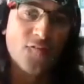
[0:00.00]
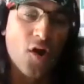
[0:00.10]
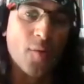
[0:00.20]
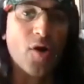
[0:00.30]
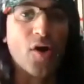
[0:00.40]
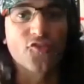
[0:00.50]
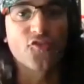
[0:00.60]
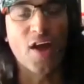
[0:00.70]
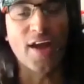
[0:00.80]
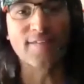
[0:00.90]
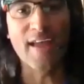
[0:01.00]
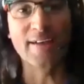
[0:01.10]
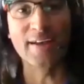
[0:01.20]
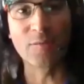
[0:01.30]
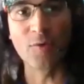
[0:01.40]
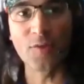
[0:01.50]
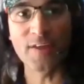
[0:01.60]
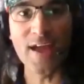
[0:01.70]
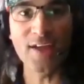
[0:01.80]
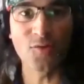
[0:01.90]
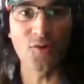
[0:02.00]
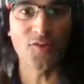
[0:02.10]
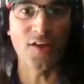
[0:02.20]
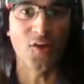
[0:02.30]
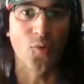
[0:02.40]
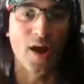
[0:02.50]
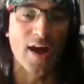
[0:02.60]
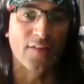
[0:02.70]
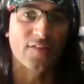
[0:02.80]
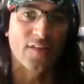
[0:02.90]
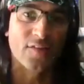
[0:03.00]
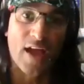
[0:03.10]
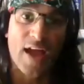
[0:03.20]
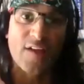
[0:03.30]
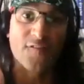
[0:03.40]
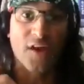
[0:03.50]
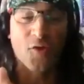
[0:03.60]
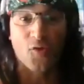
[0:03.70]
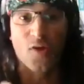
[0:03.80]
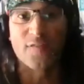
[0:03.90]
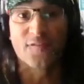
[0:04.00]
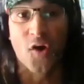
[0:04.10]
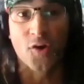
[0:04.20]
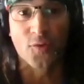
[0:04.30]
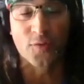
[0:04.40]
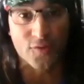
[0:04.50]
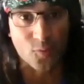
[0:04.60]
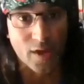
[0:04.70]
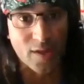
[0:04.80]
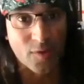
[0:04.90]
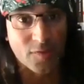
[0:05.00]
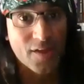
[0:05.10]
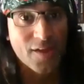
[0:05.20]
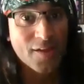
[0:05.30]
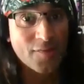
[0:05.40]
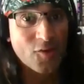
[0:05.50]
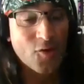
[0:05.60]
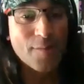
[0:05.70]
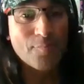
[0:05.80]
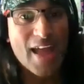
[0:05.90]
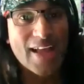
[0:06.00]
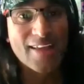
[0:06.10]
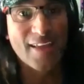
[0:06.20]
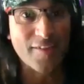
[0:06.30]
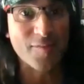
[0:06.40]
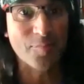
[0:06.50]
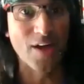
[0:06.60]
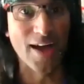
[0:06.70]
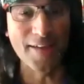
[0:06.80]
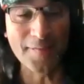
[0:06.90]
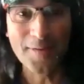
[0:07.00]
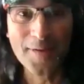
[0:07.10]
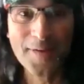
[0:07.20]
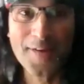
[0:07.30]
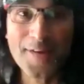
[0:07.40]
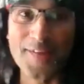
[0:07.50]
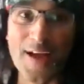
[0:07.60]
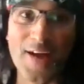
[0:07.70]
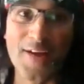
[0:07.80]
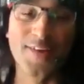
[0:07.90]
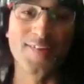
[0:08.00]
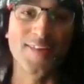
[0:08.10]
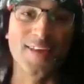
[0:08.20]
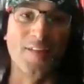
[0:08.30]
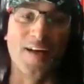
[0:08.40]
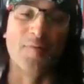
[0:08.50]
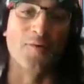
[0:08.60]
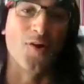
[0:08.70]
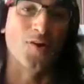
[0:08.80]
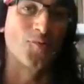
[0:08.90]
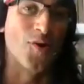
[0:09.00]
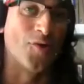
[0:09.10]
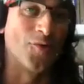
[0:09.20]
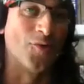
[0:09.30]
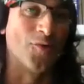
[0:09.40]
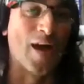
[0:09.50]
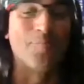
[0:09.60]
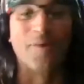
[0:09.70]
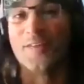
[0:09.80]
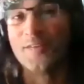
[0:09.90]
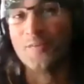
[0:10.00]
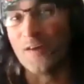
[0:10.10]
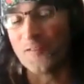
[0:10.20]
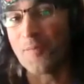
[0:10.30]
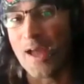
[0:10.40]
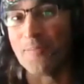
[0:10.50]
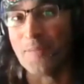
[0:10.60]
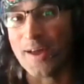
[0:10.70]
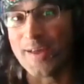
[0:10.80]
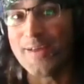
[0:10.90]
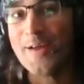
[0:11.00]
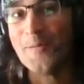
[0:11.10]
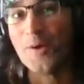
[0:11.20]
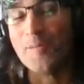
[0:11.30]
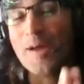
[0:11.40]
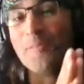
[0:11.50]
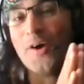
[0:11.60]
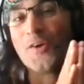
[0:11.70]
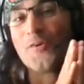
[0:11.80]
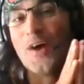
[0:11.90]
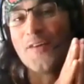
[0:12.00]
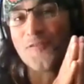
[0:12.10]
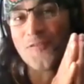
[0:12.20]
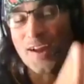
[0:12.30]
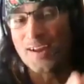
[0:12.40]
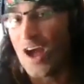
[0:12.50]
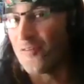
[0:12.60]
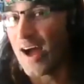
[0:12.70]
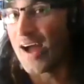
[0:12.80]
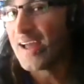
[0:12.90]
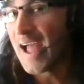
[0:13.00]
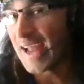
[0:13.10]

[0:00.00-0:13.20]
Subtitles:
from Australia down under with all the kangaroos and koalas, and AFL Grand Final this week with the great band Kiss playing. So you can see I love my rock and roll and all that. But enough about me. What about my great friend over